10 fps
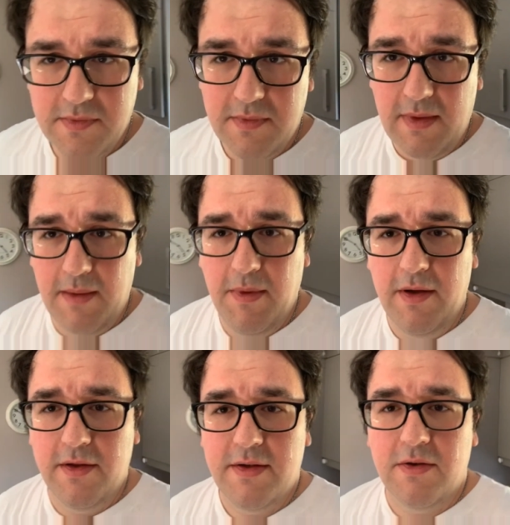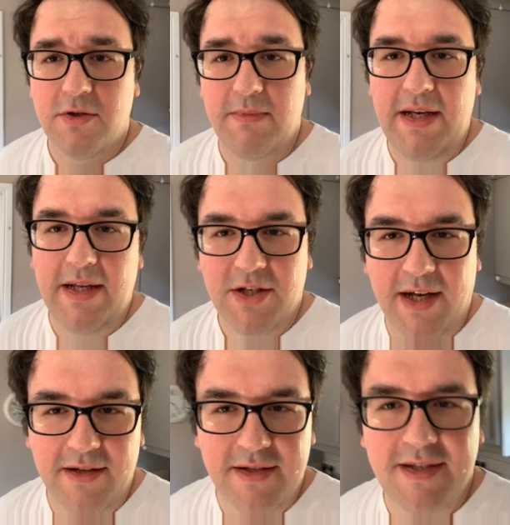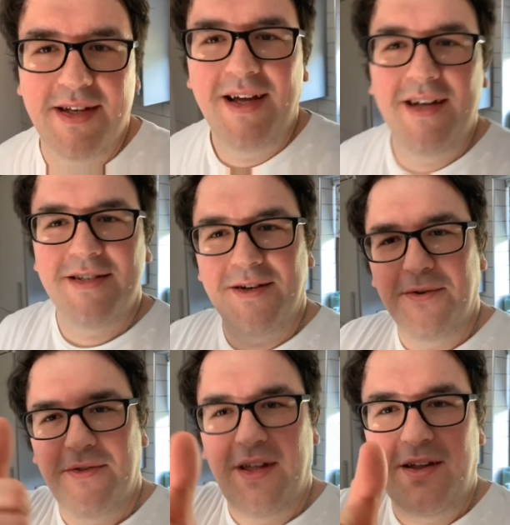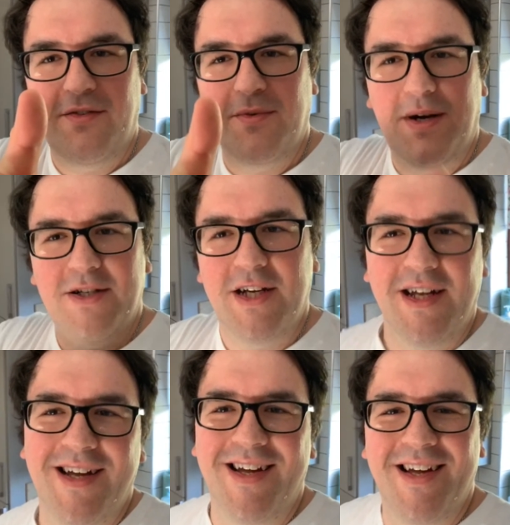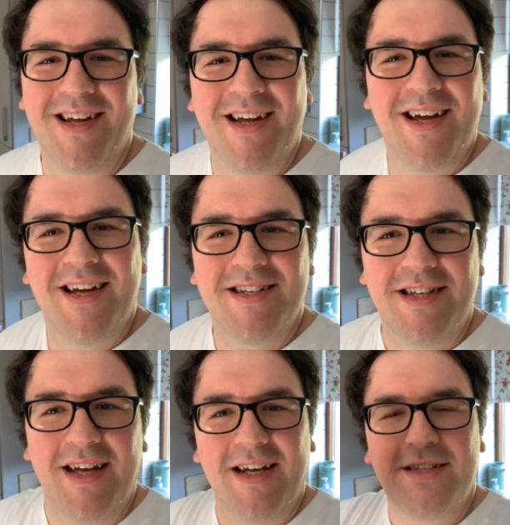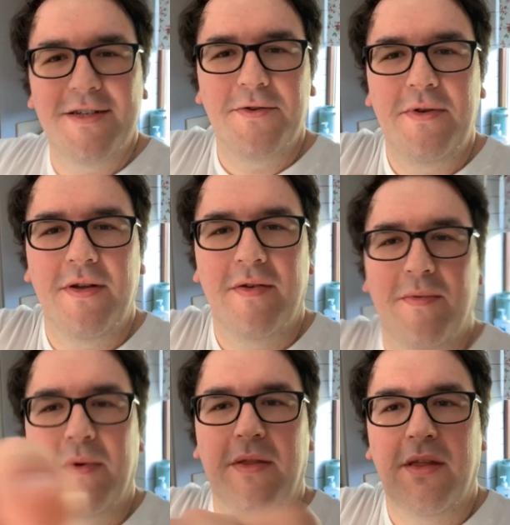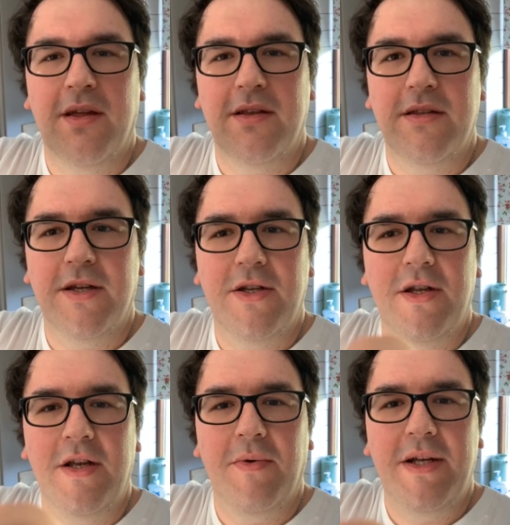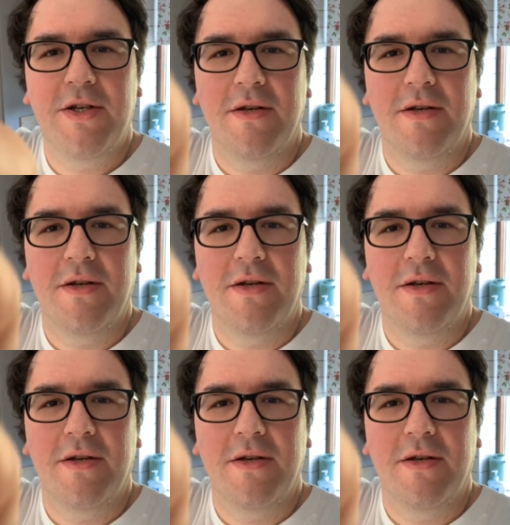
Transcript: my other social media channels. So thank you for watching. See you again soon with the continuation.